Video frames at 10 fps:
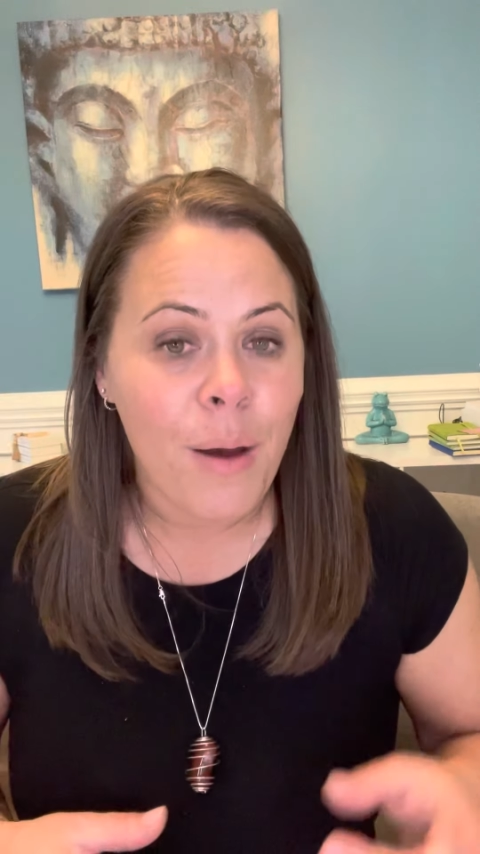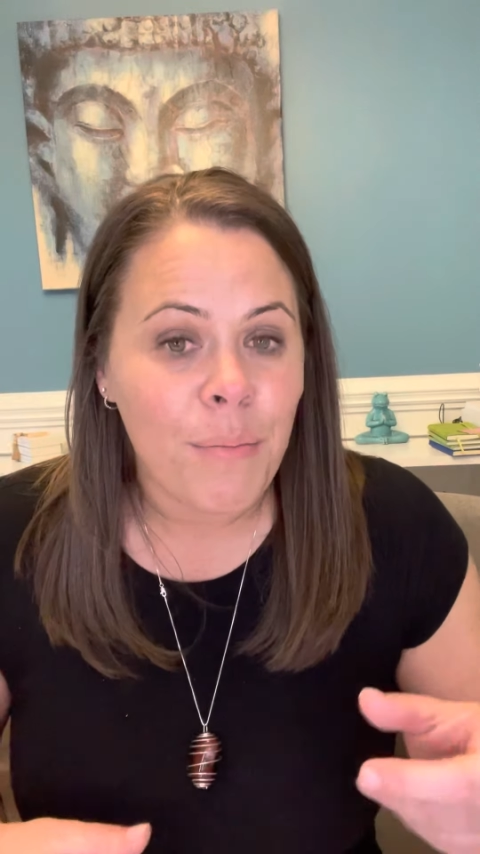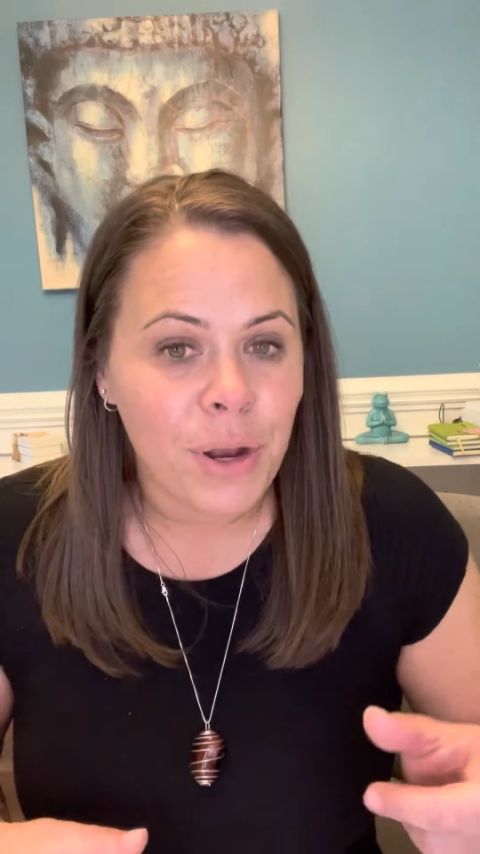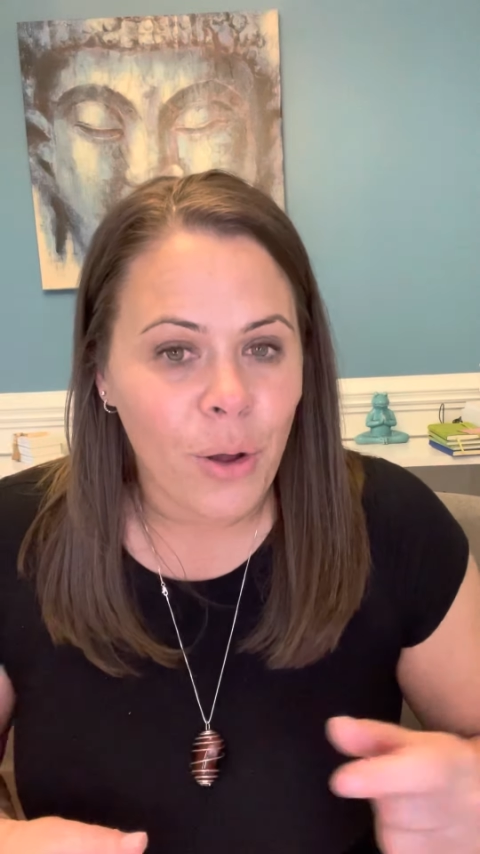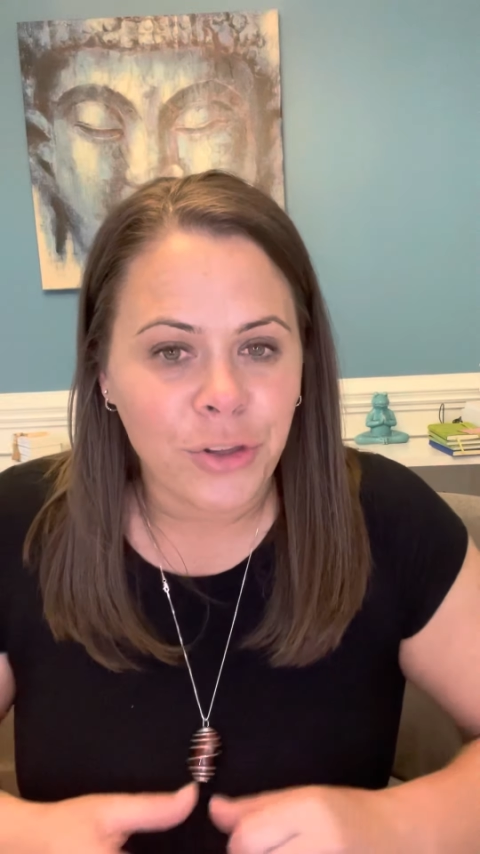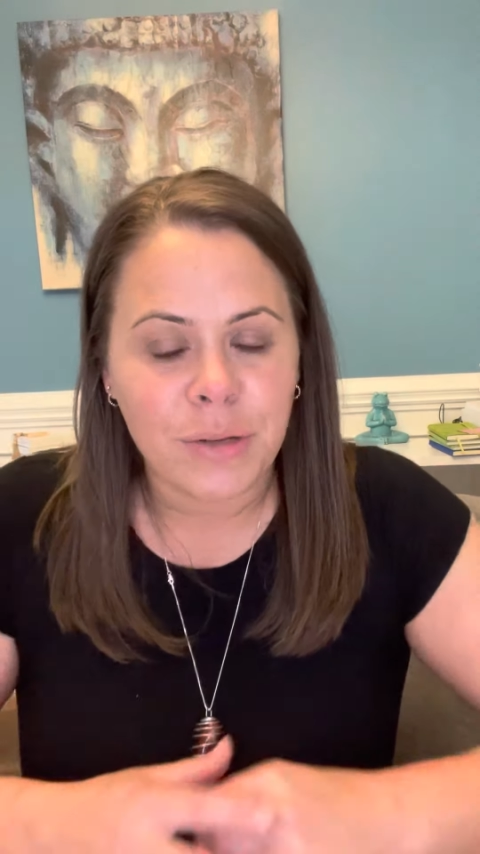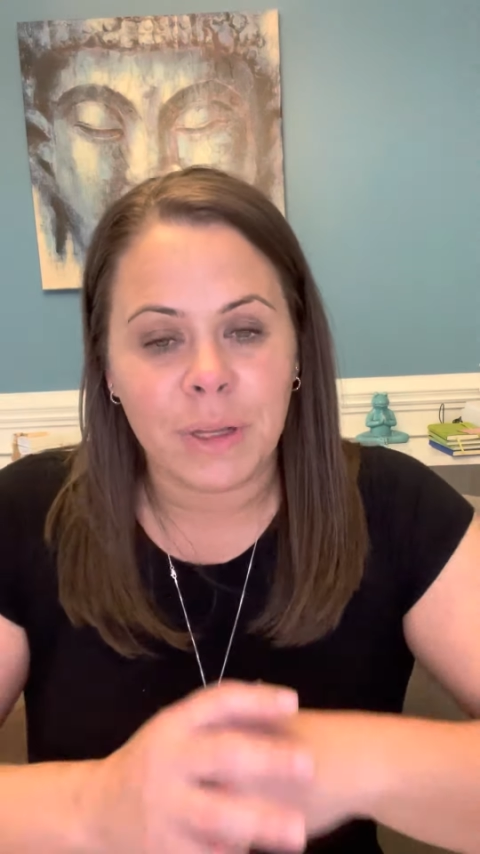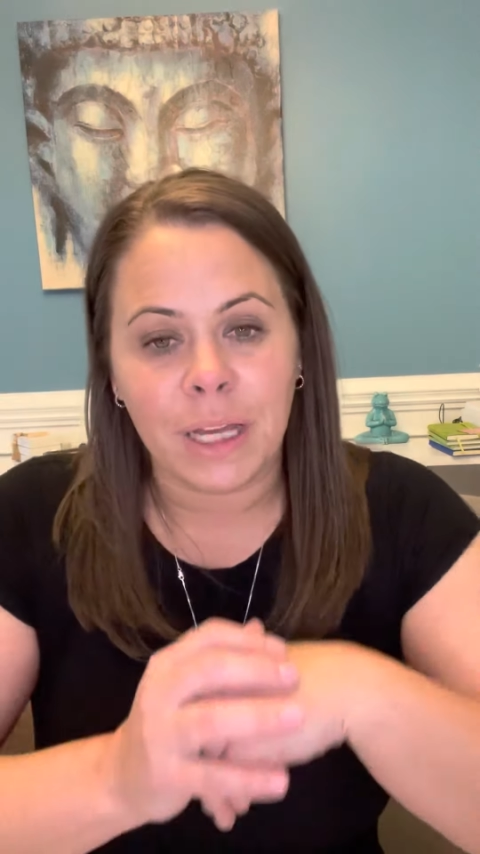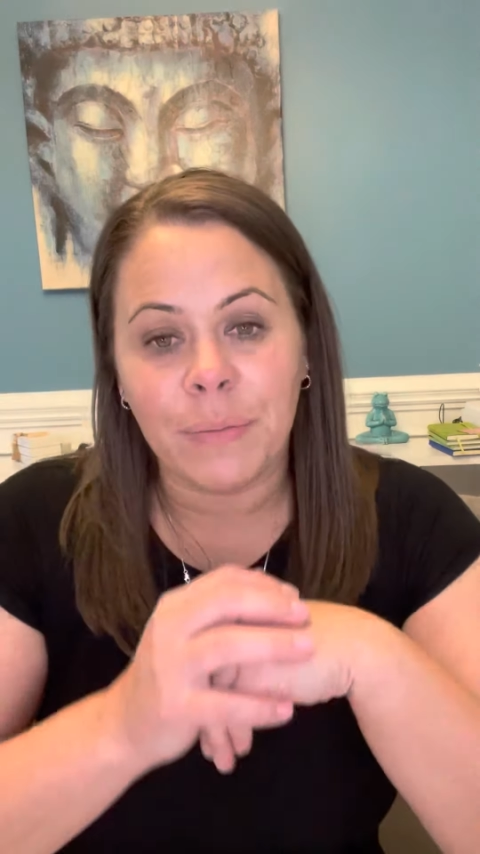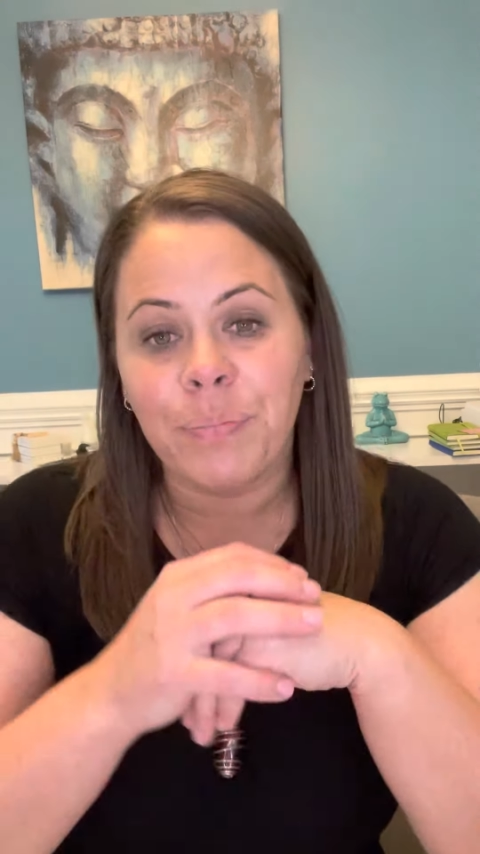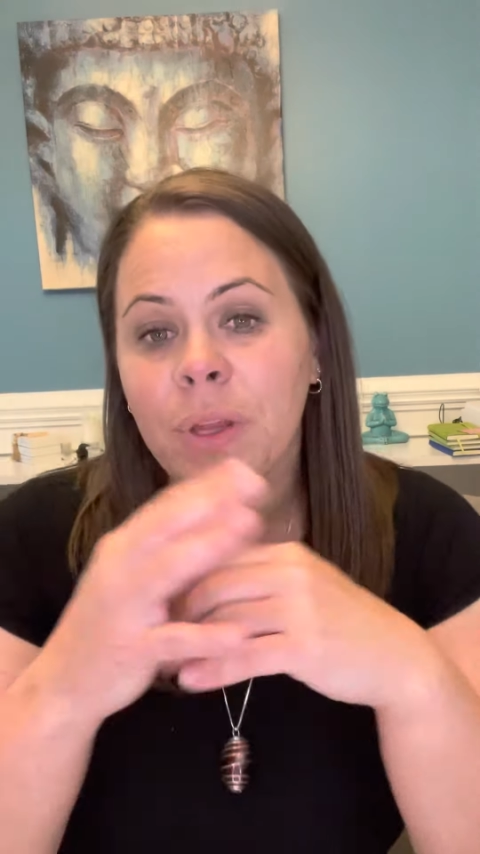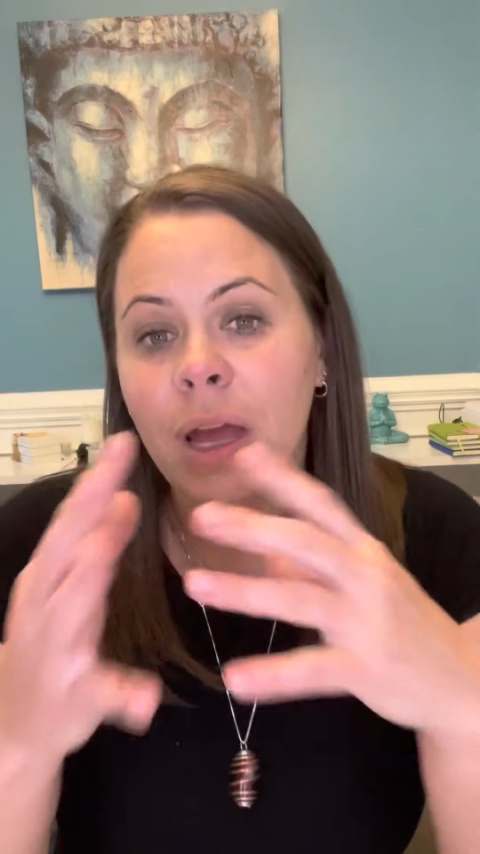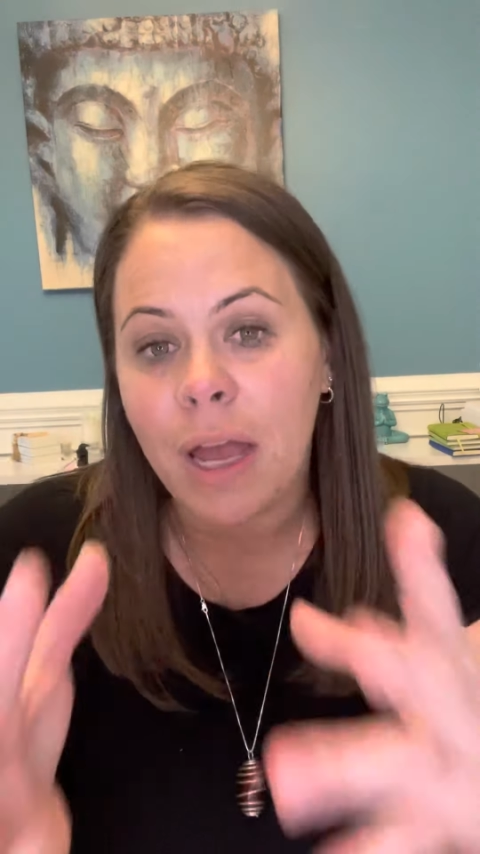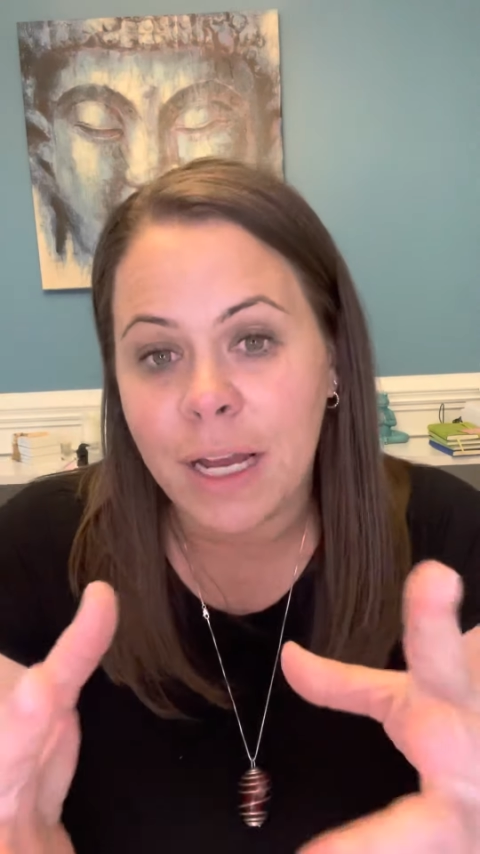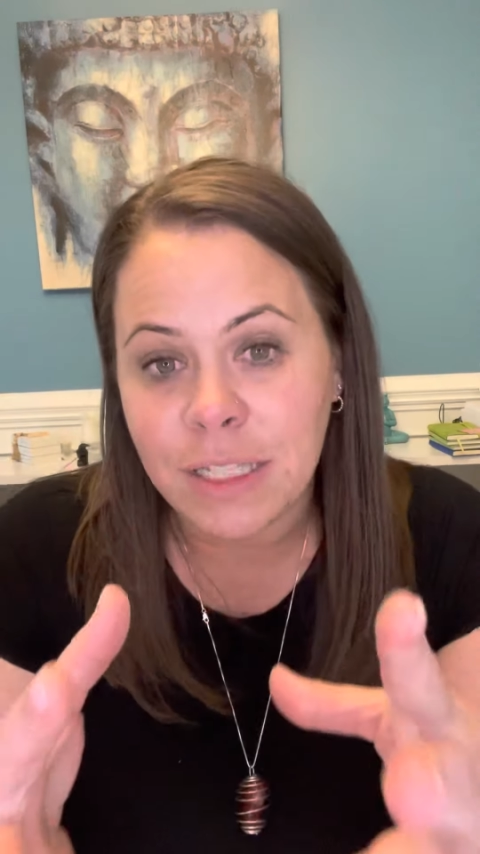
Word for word: but ultimately it's